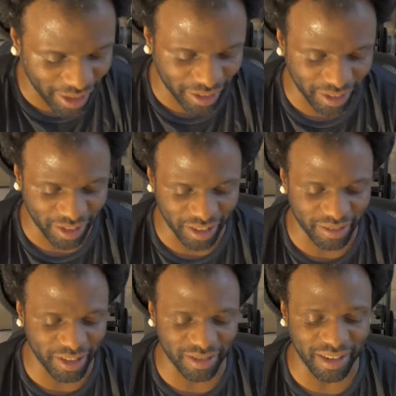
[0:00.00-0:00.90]
like a good
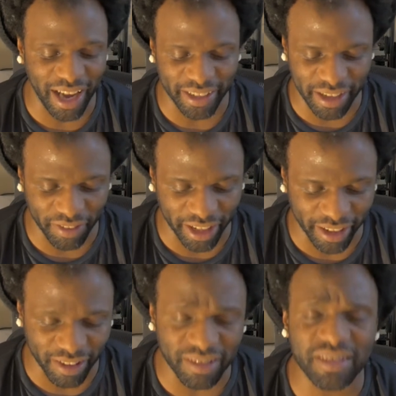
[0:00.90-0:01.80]
design and everything
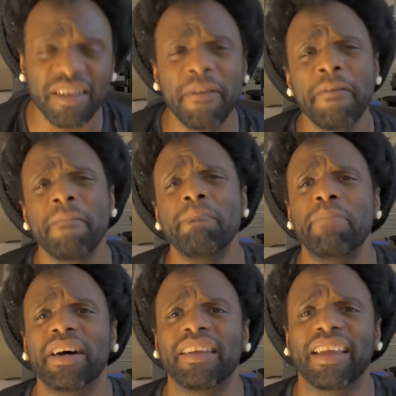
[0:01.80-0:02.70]
else,
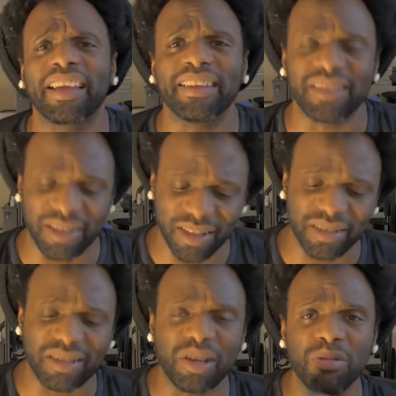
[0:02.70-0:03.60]
but like it's
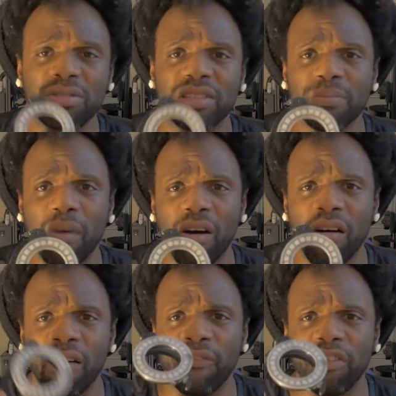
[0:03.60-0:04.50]
just too
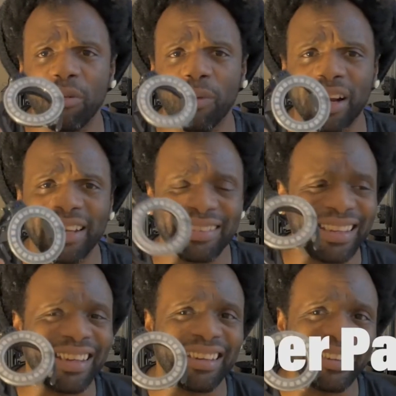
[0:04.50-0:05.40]
small for what I
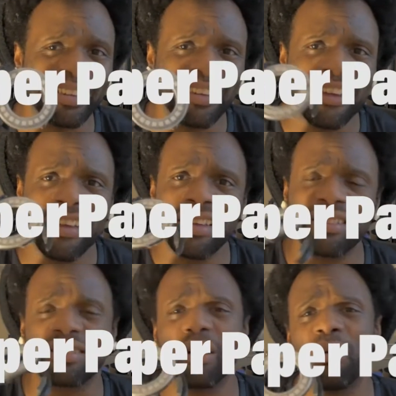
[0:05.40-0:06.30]
need.
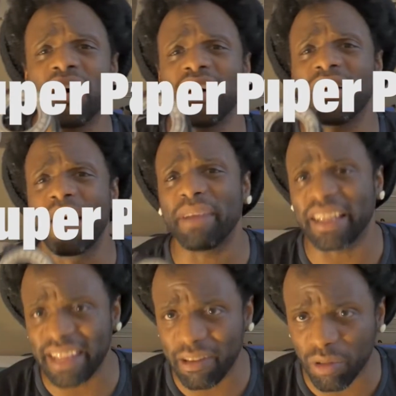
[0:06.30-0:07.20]
So, uh, I mean, I
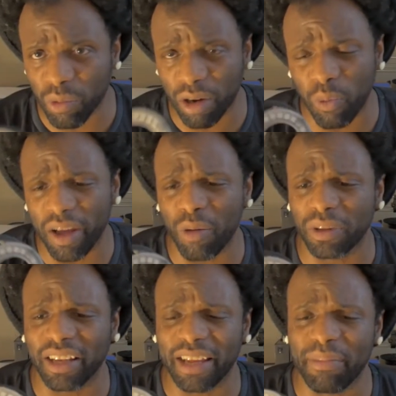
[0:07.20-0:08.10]
think it would work well
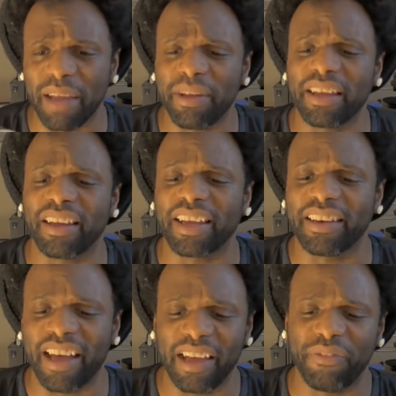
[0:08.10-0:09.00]
with like maybe like an
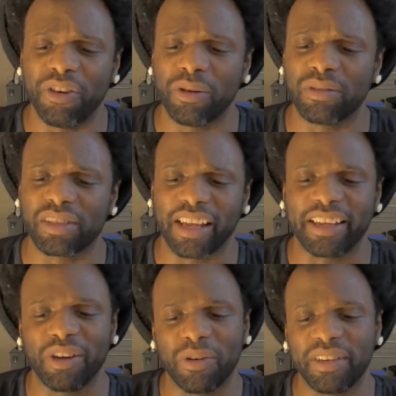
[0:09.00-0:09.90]
iPhone to like
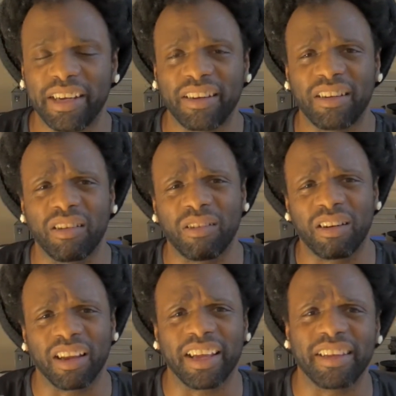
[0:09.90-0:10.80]
go in there, or
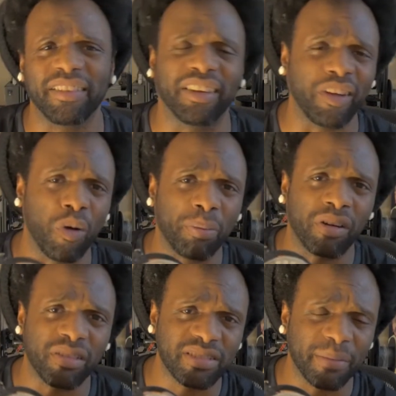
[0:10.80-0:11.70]
like
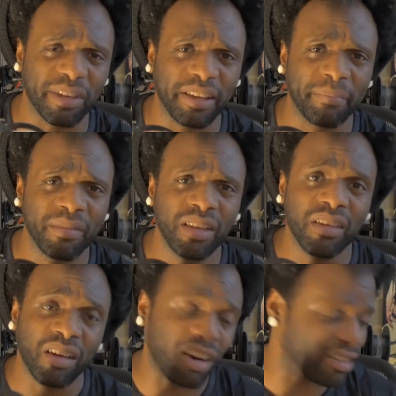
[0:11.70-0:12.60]
GoPro or something,
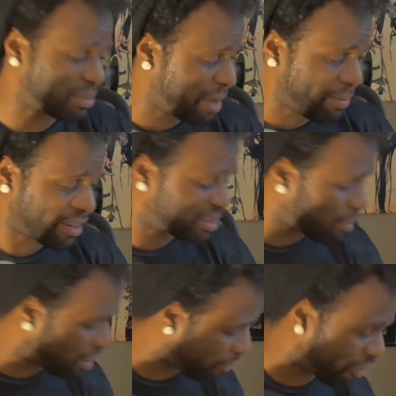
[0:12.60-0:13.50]
or just maybe a
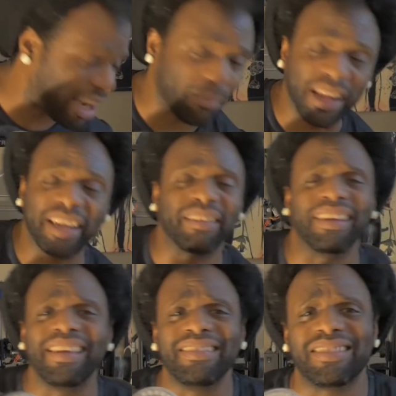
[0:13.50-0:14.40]
smaller frame like
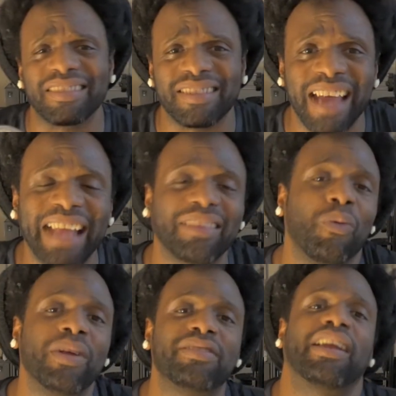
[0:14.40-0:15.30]
lens, just not the
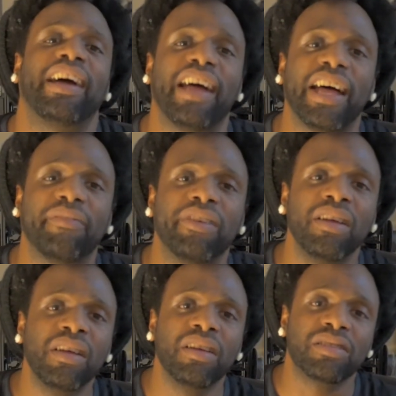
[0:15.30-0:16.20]
ones that I have.
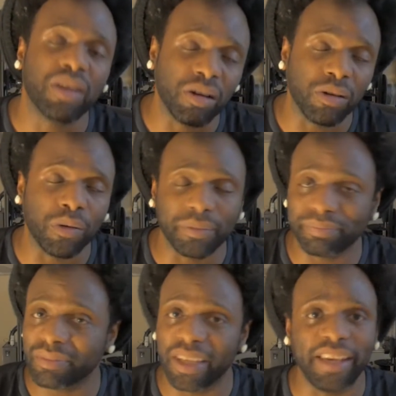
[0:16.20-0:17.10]
So
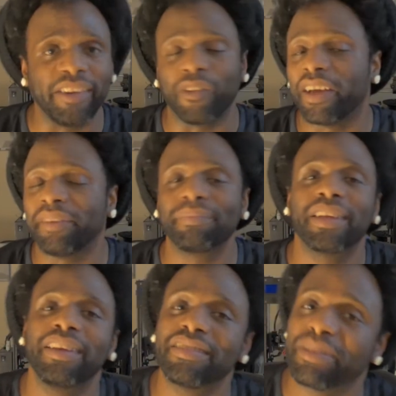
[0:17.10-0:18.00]
anyway,
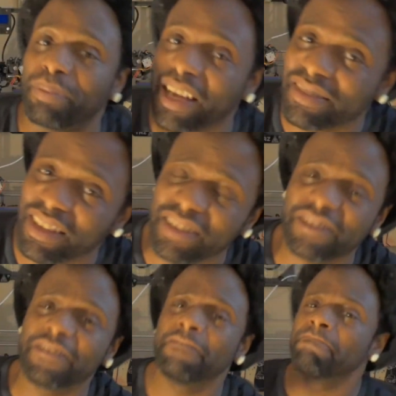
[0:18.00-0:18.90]
here's the
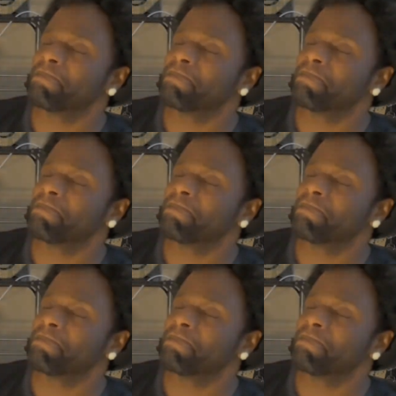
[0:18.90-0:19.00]
process.